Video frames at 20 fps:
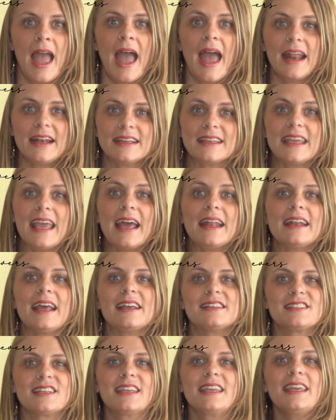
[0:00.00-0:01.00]
And again,
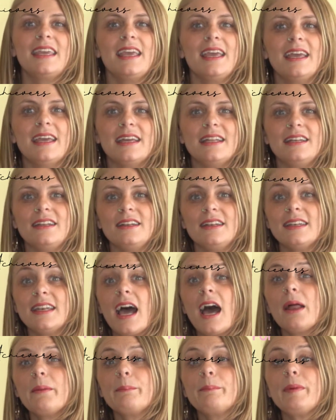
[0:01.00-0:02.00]
as a kid,
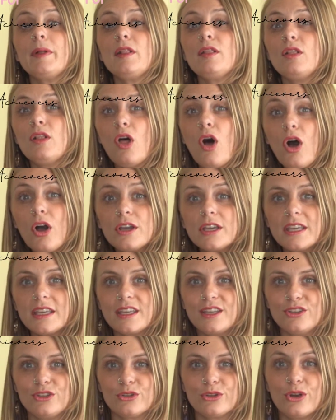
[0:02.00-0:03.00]
not belonging
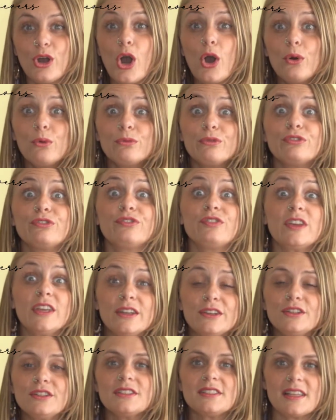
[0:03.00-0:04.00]
in your home
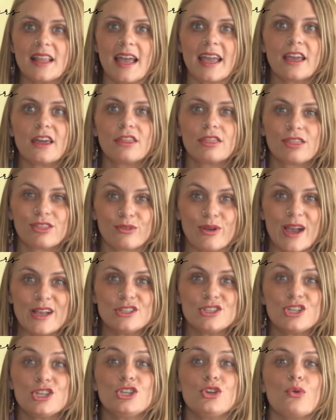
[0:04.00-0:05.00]
feels like a threat
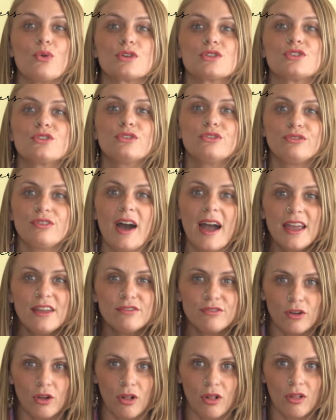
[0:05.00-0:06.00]
to your
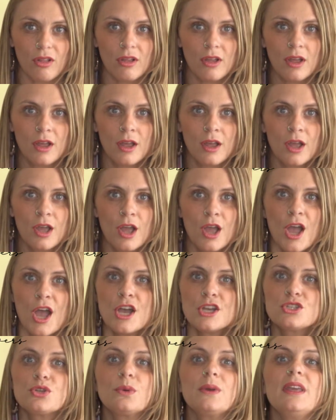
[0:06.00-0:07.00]
survival.
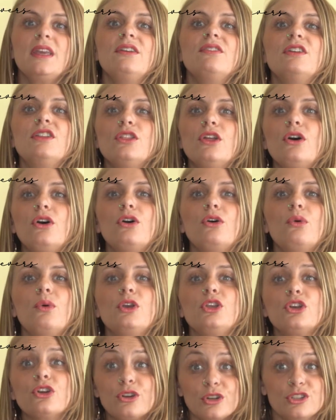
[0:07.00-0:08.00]
So even though
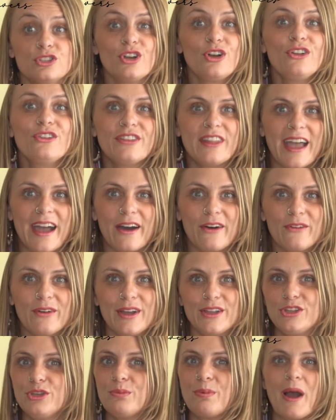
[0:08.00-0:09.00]
you're an adult now
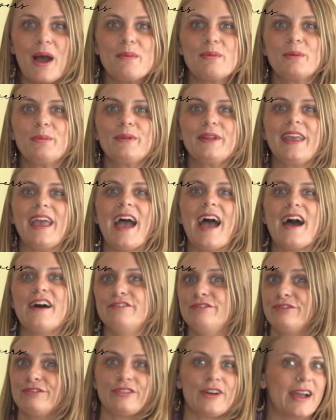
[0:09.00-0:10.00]
and you probably
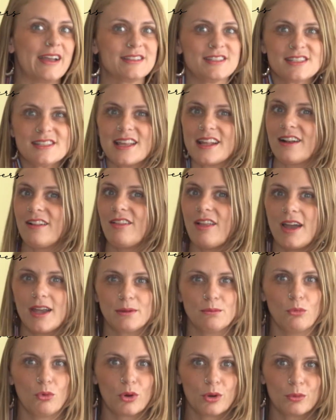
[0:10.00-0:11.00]
have friends that
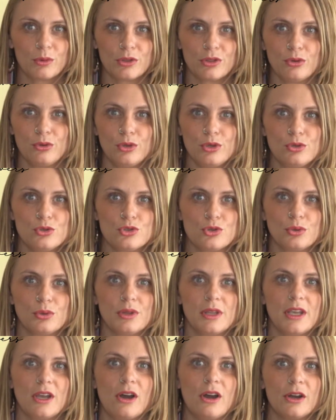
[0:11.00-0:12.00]
align more with who you
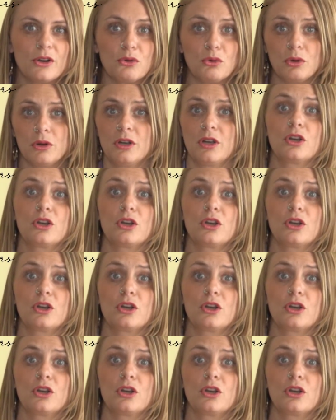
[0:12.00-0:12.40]
truly are or